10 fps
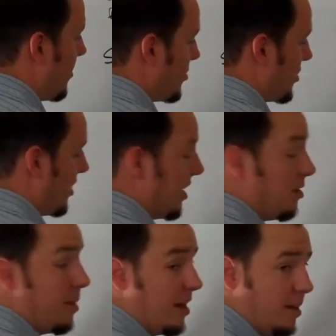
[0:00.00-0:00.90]
I'm sure that
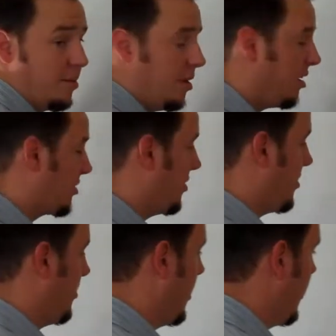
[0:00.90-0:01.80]
domain name belongs to
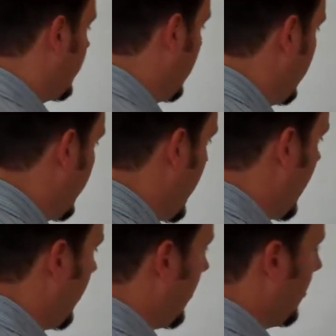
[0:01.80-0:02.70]
somebody, so, but I
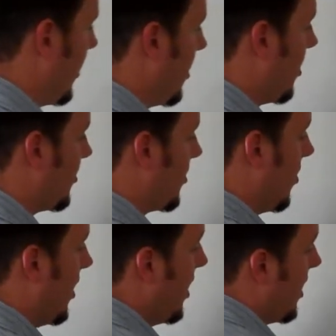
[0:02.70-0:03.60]
don't know who they are. So
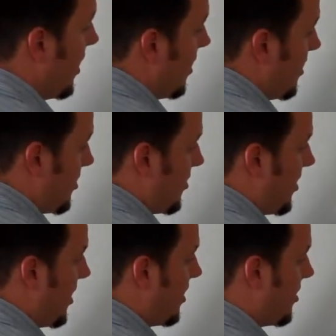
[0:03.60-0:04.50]
let's just
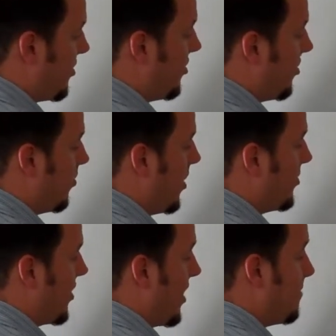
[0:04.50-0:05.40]
say that this is your
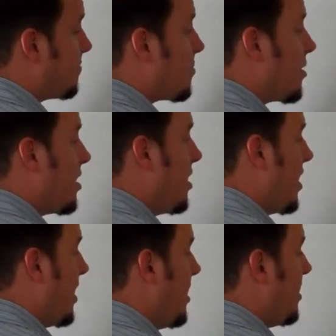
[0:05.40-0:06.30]
website.
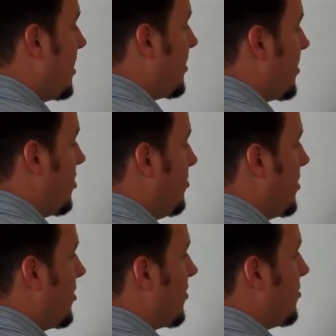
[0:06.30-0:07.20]
Any links that you
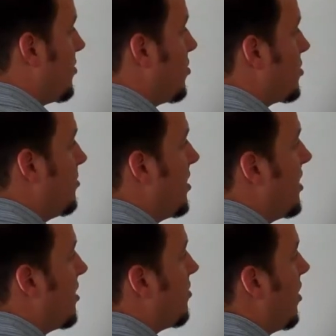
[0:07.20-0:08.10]
build from social
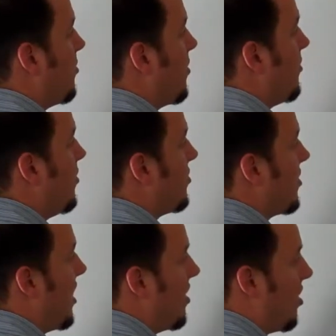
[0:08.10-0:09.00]
media, a review
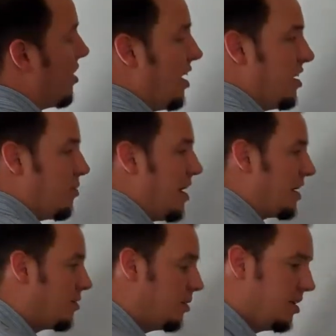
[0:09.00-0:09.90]
site, online
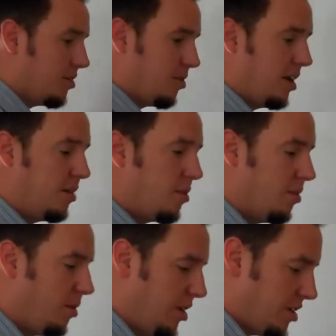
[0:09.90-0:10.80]
directories, or anywhere
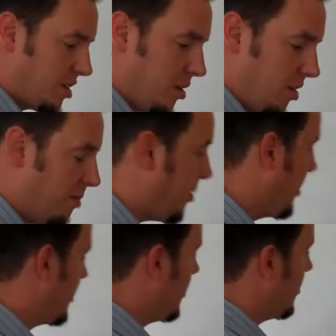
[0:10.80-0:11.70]
where you just go in and
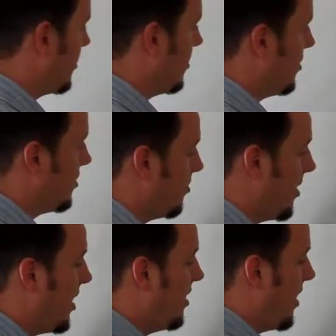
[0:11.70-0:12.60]
punch in your
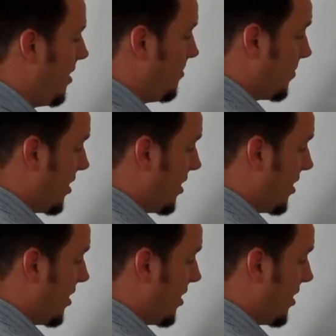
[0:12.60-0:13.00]
domain name,